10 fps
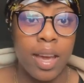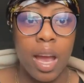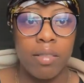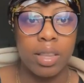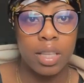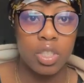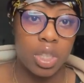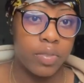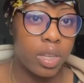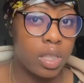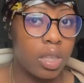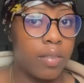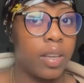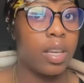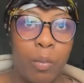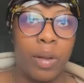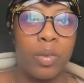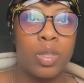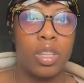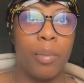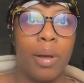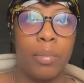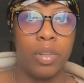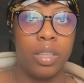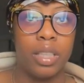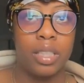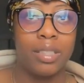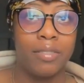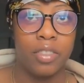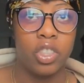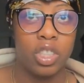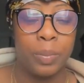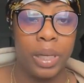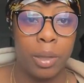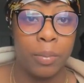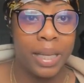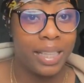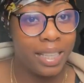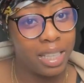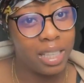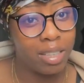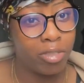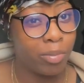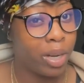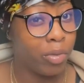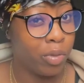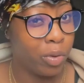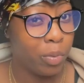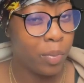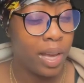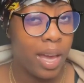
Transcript: Everything is trying to into the van. You have to stop at Burlington first, pick up my key for my room,